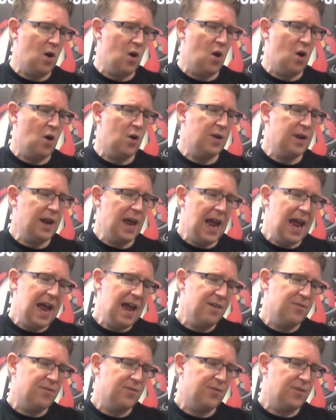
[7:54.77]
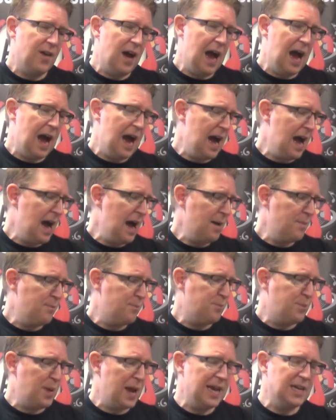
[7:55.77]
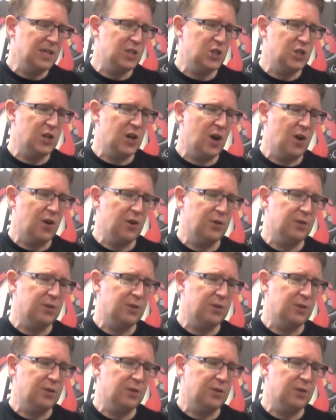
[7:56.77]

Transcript: on an F arpeggio.